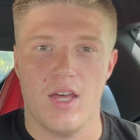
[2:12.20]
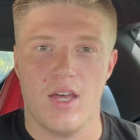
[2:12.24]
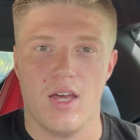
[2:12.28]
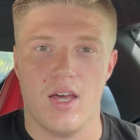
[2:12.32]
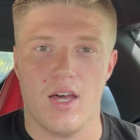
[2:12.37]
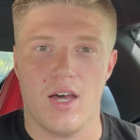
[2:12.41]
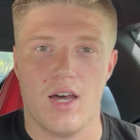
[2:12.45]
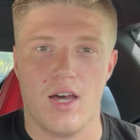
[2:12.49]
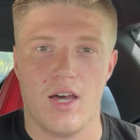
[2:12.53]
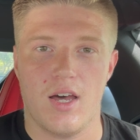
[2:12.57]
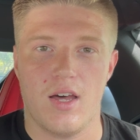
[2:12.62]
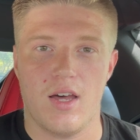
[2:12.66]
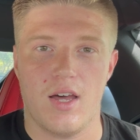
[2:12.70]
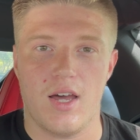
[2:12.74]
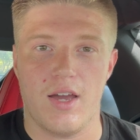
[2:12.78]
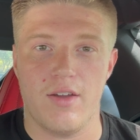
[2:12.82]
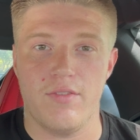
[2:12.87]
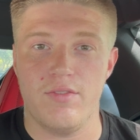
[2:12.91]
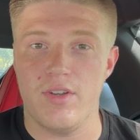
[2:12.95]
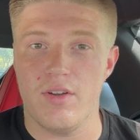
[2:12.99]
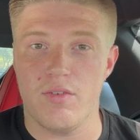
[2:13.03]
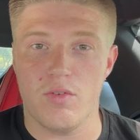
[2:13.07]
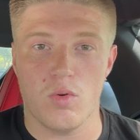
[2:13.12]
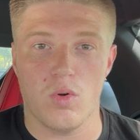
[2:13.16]

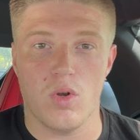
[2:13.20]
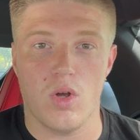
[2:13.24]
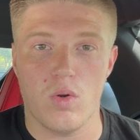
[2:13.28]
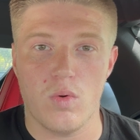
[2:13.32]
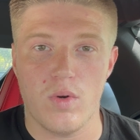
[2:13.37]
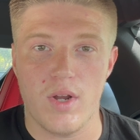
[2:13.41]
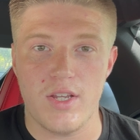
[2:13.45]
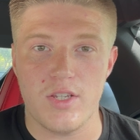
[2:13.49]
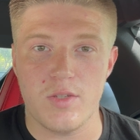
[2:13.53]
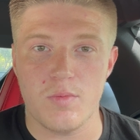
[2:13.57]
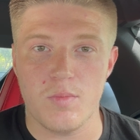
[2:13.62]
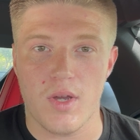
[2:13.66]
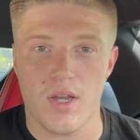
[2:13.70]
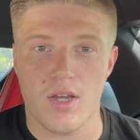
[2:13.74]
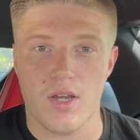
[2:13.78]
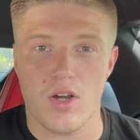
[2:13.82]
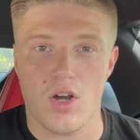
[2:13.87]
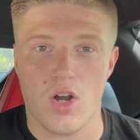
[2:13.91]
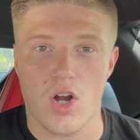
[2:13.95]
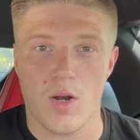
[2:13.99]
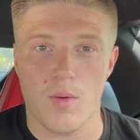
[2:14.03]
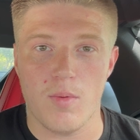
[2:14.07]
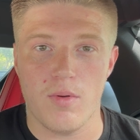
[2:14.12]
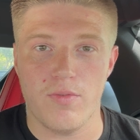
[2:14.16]
I've never roll raced my
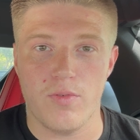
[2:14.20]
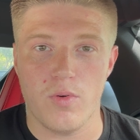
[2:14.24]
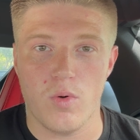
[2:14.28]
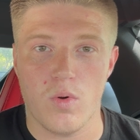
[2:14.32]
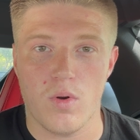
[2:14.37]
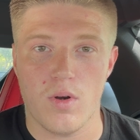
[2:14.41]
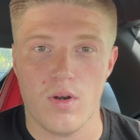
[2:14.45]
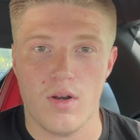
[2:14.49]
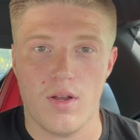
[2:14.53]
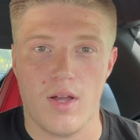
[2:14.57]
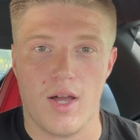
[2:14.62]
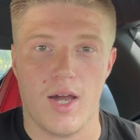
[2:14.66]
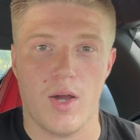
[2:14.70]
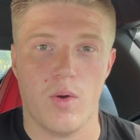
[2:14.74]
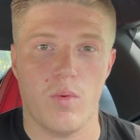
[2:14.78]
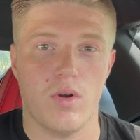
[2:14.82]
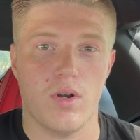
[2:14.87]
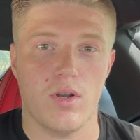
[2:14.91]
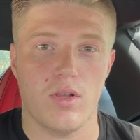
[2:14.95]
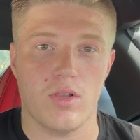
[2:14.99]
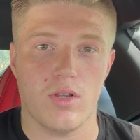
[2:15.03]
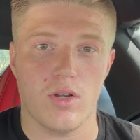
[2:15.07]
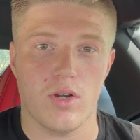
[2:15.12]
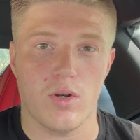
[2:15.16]
car before. I want
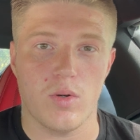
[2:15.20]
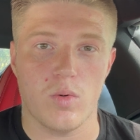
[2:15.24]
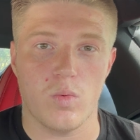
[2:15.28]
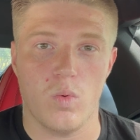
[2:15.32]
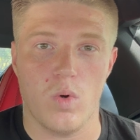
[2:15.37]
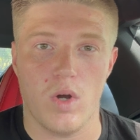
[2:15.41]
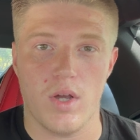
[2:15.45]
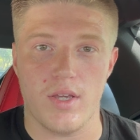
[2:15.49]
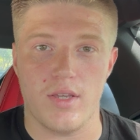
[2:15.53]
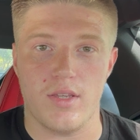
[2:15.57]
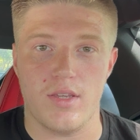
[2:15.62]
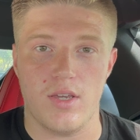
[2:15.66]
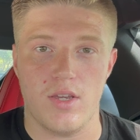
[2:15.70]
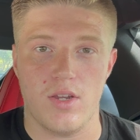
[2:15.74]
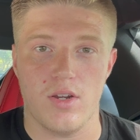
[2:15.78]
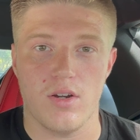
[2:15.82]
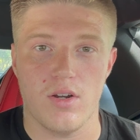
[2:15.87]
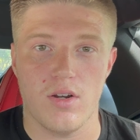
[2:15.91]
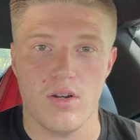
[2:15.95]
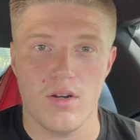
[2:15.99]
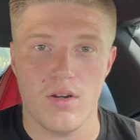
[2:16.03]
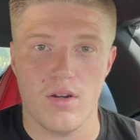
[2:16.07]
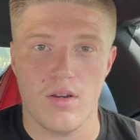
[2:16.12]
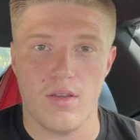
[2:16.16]
to learn what
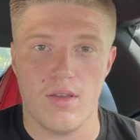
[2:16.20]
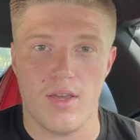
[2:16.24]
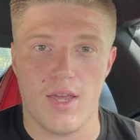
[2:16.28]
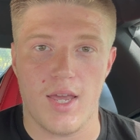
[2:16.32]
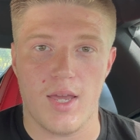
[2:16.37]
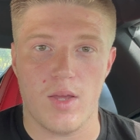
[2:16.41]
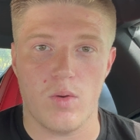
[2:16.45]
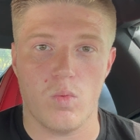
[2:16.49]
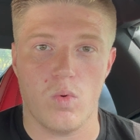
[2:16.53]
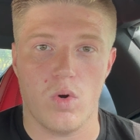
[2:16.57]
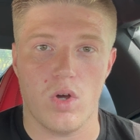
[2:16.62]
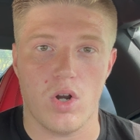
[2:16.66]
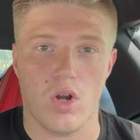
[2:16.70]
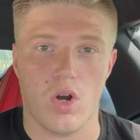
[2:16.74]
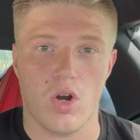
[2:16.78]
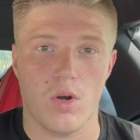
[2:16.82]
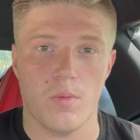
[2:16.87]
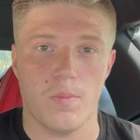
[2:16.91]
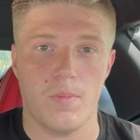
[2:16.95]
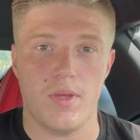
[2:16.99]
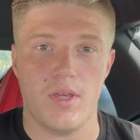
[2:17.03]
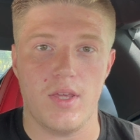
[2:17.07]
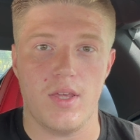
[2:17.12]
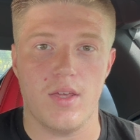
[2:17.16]
gear and what
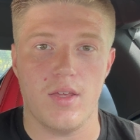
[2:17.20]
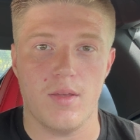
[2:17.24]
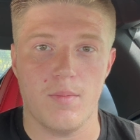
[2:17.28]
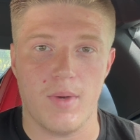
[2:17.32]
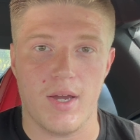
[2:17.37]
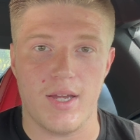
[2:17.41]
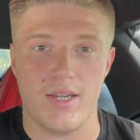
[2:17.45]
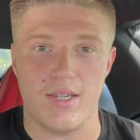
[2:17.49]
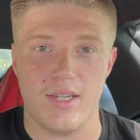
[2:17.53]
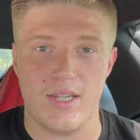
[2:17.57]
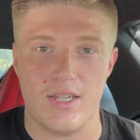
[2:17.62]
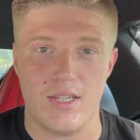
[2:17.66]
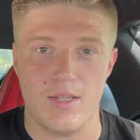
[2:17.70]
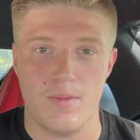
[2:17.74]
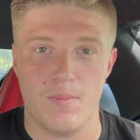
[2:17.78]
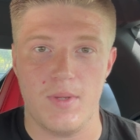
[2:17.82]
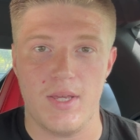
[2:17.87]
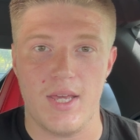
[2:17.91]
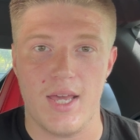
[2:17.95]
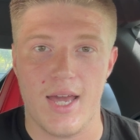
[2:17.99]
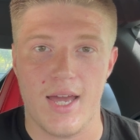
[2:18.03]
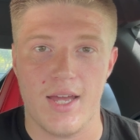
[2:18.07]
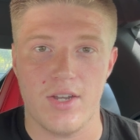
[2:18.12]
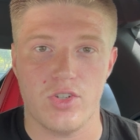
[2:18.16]
RPM I need to
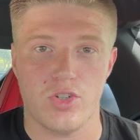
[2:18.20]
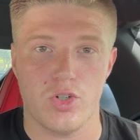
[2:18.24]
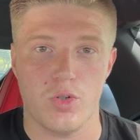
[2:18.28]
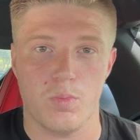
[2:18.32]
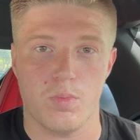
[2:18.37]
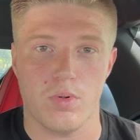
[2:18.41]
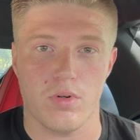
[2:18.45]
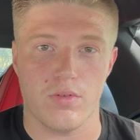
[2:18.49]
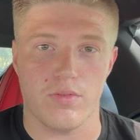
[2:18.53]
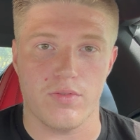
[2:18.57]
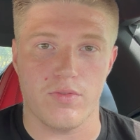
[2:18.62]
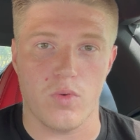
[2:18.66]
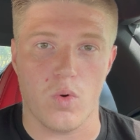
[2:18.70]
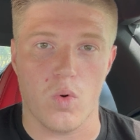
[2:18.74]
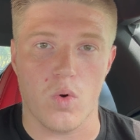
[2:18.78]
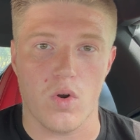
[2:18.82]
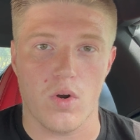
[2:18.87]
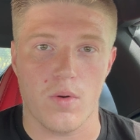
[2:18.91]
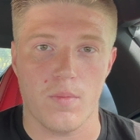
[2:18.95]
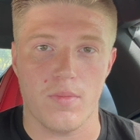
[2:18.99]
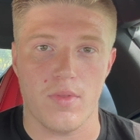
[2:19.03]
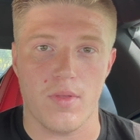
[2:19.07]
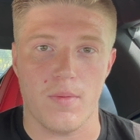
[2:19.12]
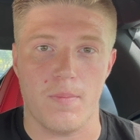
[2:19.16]
be at to
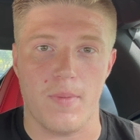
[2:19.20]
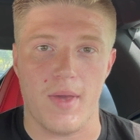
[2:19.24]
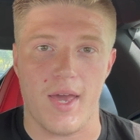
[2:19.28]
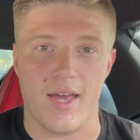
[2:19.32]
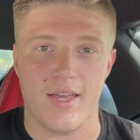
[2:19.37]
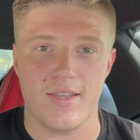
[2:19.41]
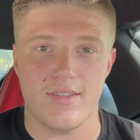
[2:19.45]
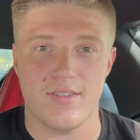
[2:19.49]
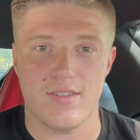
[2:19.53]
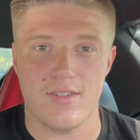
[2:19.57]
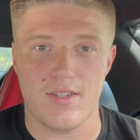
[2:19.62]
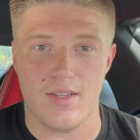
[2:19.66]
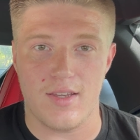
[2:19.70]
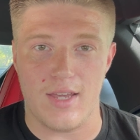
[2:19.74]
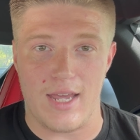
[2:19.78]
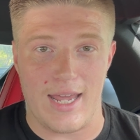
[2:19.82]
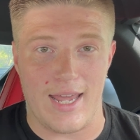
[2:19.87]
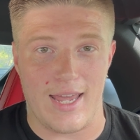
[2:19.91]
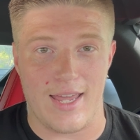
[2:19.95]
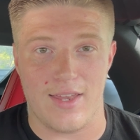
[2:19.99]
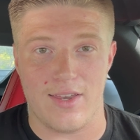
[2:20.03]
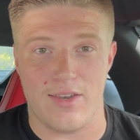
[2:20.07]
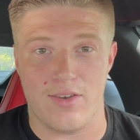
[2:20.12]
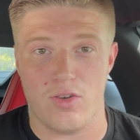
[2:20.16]
perform the best,
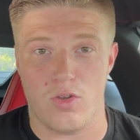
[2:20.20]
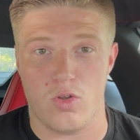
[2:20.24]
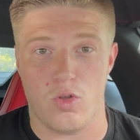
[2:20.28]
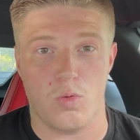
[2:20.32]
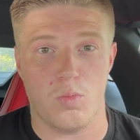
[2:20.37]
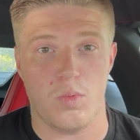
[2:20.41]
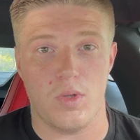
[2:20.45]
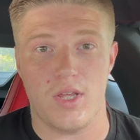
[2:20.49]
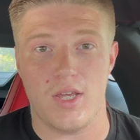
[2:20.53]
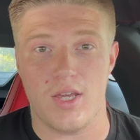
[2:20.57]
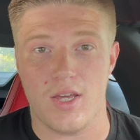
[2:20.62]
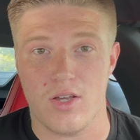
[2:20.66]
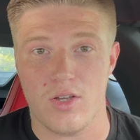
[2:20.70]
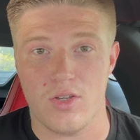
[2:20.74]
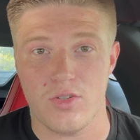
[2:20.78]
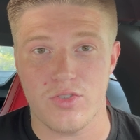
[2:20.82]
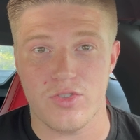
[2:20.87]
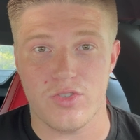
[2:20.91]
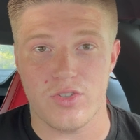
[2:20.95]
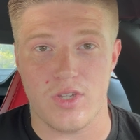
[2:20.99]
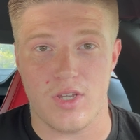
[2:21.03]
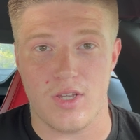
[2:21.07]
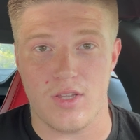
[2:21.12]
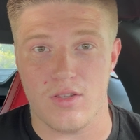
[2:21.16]
and nobody
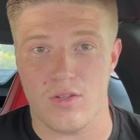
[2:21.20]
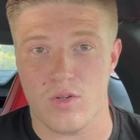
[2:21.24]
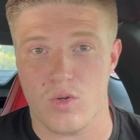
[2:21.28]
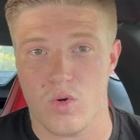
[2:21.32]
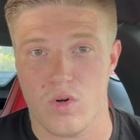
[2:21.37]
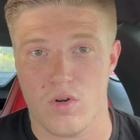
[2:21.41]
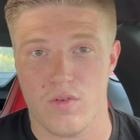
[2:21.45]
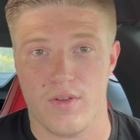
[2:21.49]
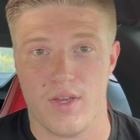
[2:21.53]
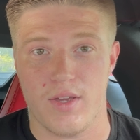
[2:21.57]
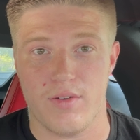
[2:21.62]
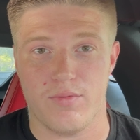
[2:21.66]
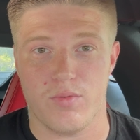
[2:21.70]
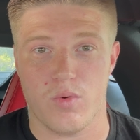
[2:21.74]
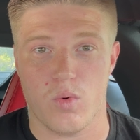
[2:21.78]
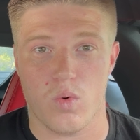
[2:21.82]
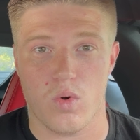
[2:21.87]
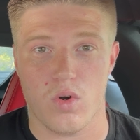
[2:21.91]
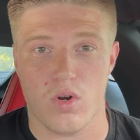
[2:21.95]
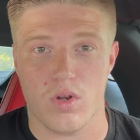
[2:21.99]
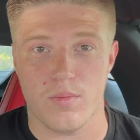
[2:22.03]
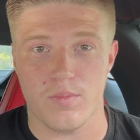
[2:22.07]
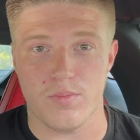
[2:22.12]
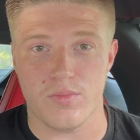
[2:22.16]
else in the Corvette
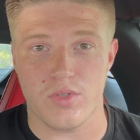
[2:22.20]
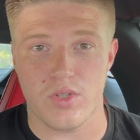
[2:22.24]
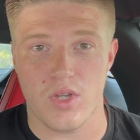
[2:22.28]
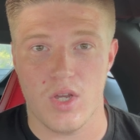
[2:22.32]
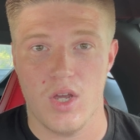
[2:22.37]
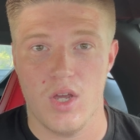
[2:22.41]
forums